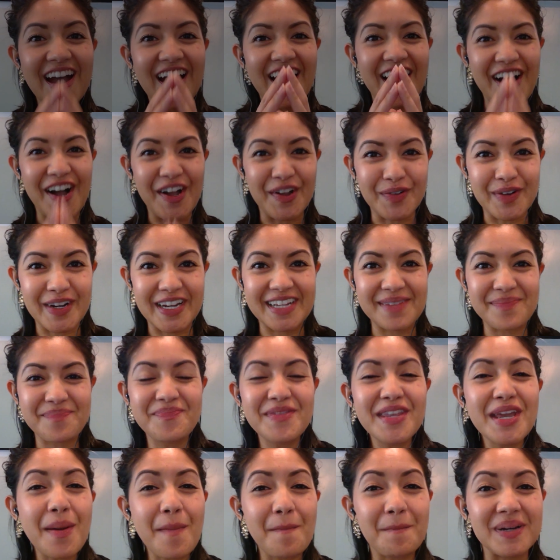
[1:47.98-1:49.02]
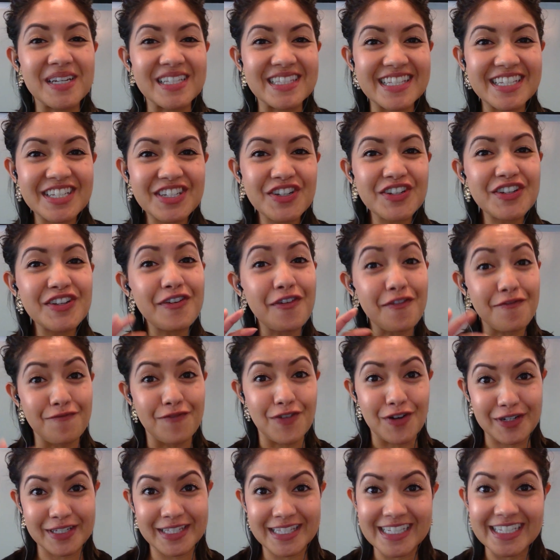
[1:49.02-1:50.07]
All right, position
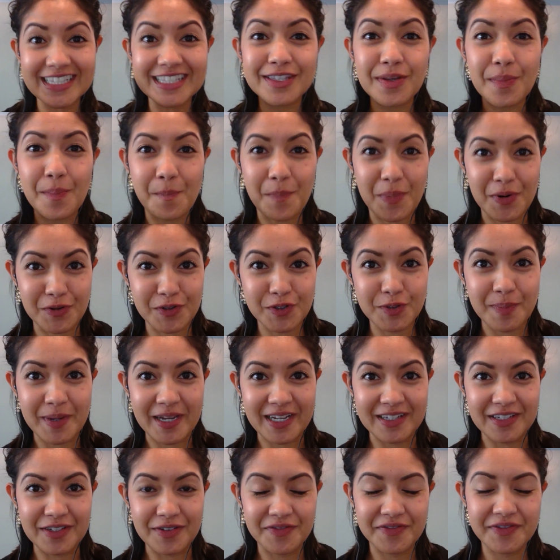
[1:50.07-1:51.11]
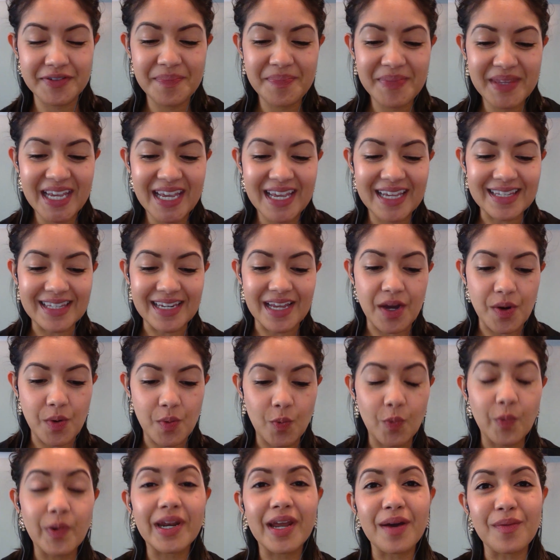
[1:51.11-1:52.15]
versus perspective. Now,
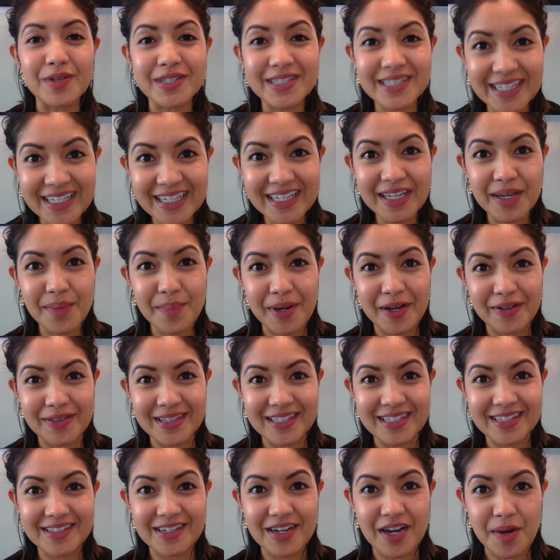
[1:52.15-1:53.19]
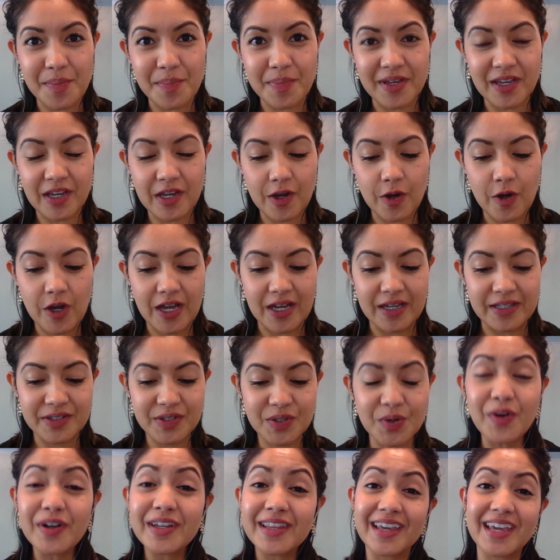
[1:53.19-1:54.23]
when I was thinking about this topic, a
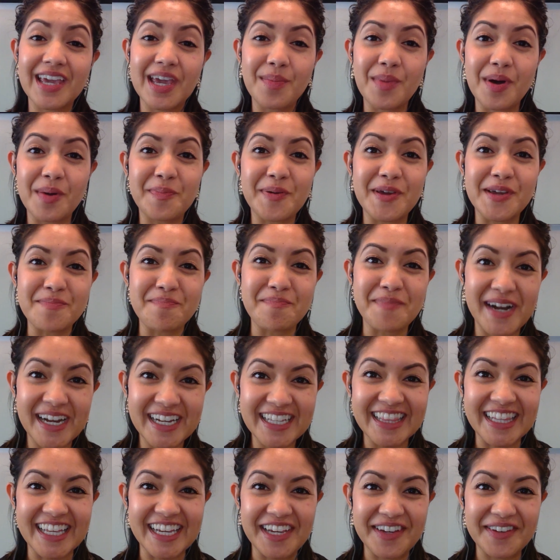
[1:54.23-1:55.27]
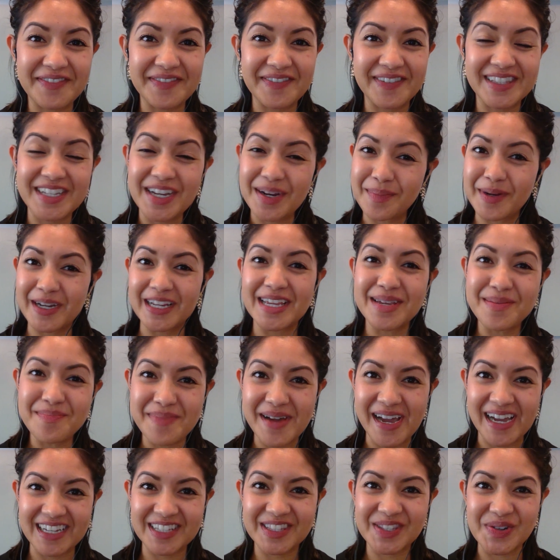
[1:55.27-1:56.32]
story that came up in my life, we talk about
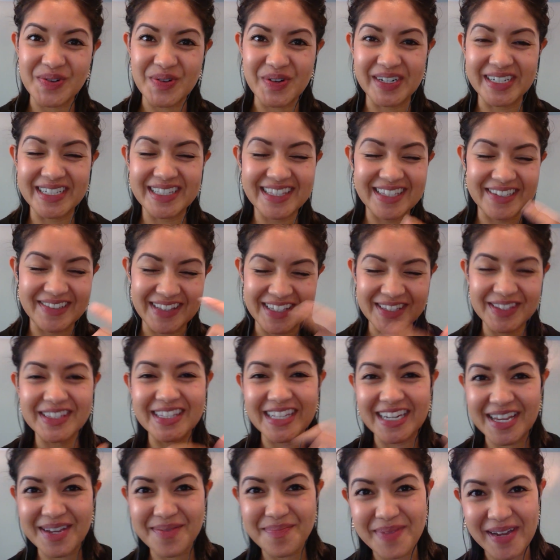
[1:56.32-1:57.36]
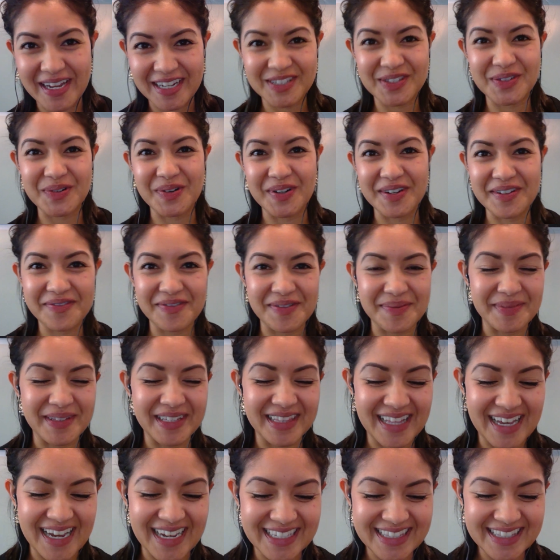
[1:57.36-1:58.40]
impact stories, so this is an impact story from the
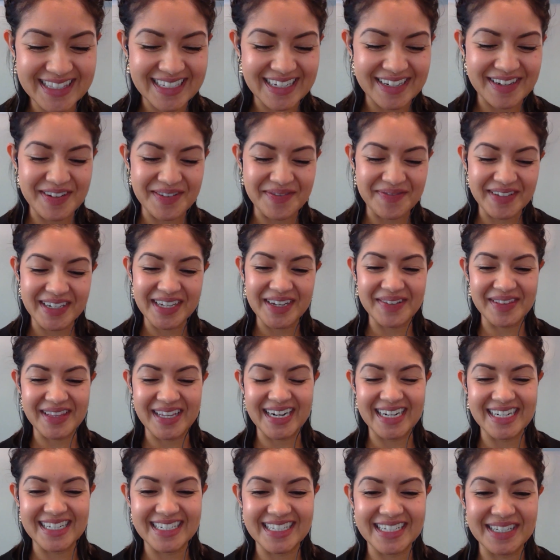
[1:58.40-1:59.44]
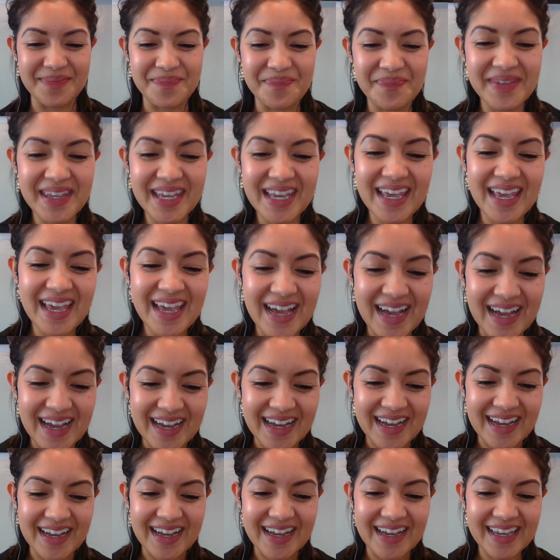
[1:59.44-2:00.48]
last video that I did,
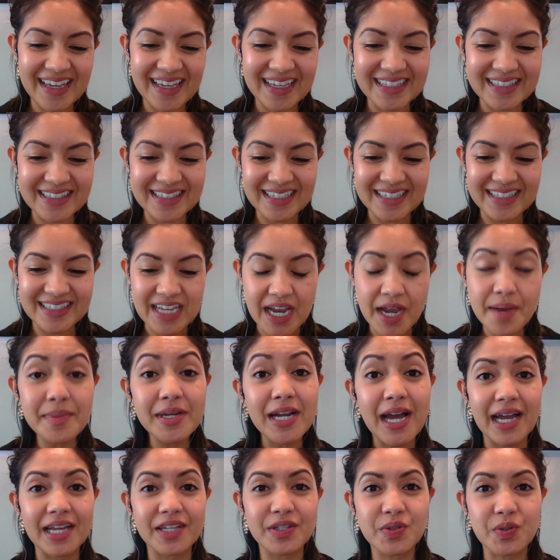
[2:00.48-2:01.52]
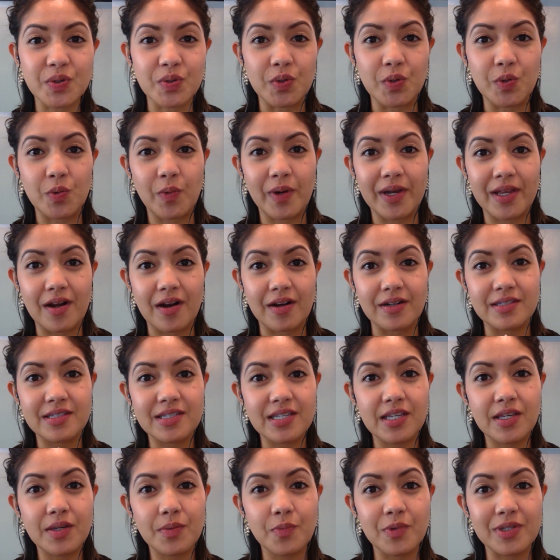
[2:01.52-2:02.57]
is a time in high school when our
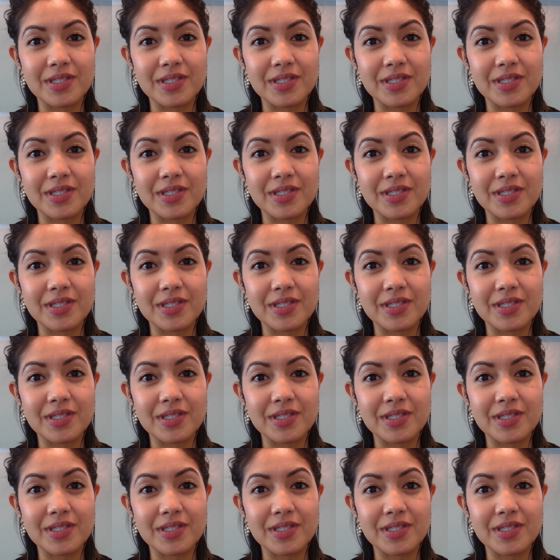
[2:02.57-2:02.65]
team was